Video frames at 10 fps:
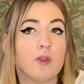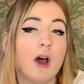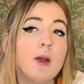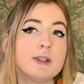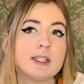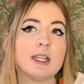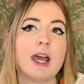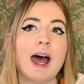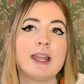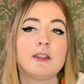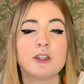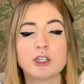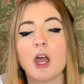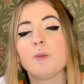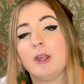that I was in, and at the
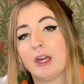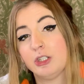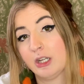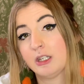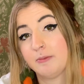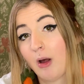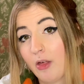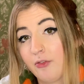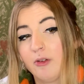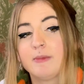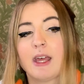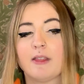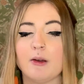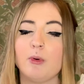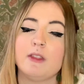time we had gendered bathrooms,
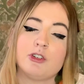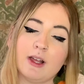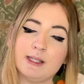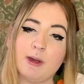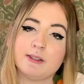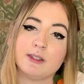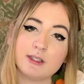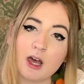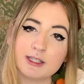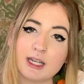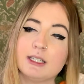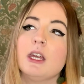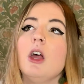and then when the trans person started,